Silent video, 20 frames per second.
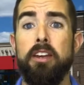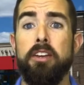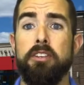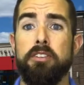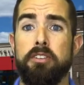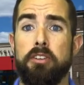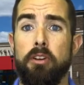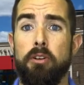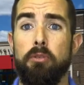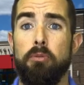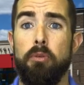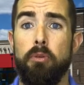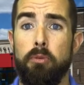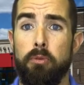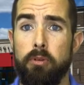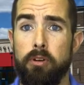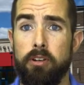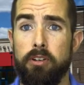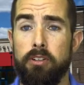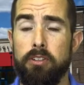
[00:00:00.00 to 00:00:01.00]
So what
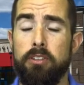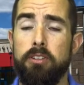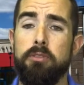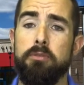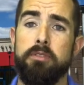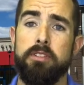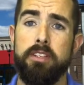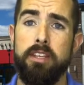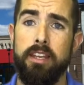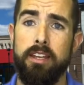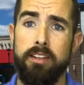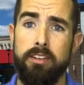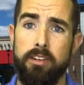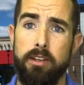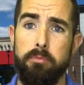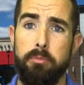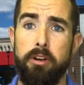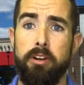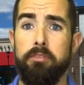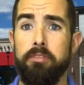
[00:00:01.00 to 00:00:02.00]
we're going to do is take a
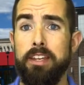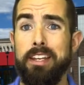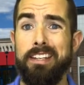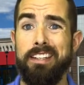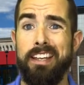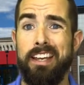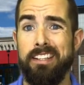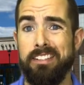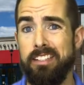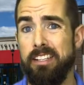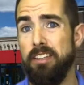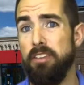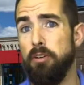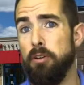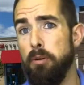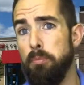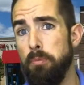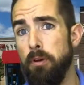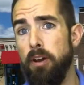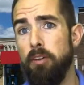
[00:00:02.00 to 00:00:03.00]
number of index
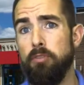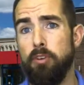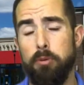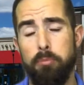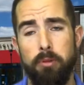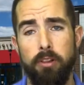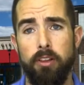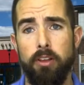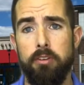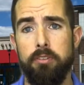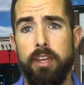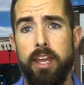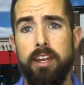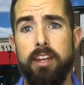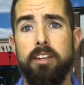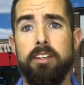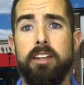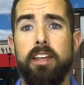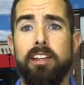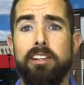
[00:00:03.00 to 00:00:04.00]
either above or below that
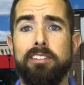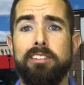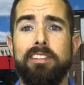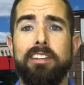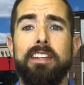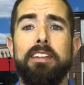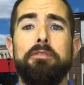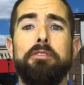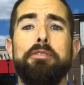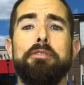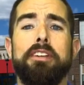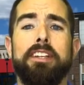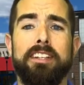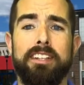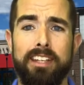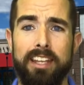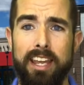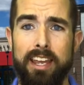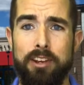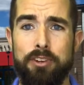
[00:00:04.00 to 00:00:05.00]
index to give you an
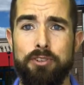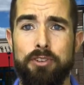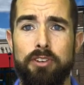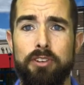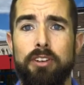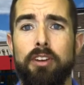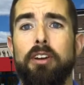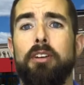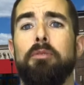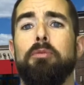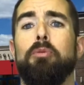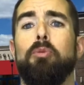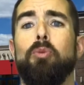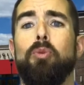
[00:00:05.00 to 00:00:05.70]
indication of